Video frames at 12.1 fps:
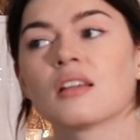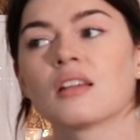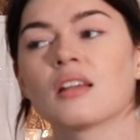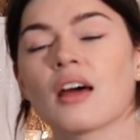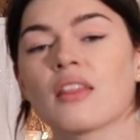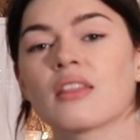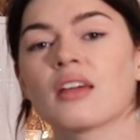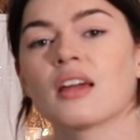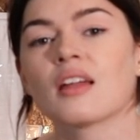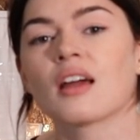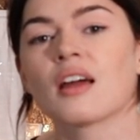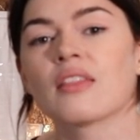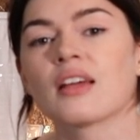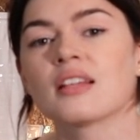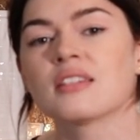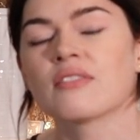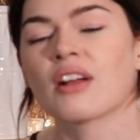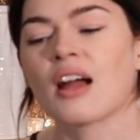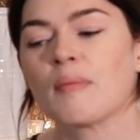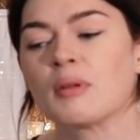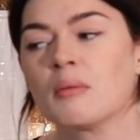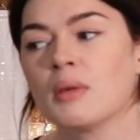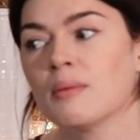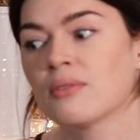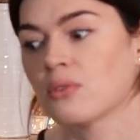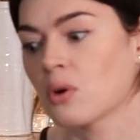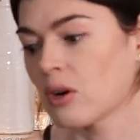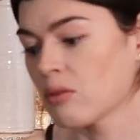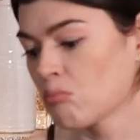Not that that's ever happened to me before.